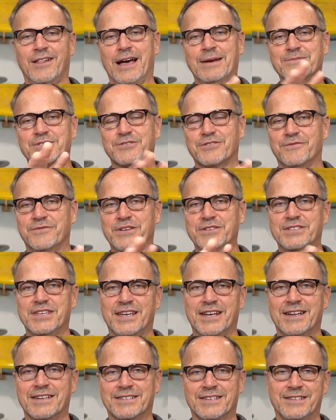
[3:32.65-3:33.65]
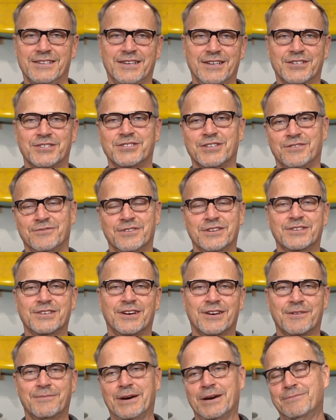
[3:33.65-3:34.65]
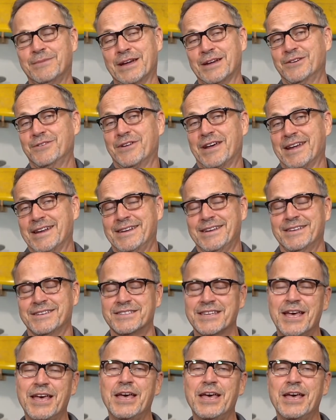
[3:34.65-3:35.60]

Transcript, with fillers: I'm sort of using it as a touchstone to talk about my own ideas.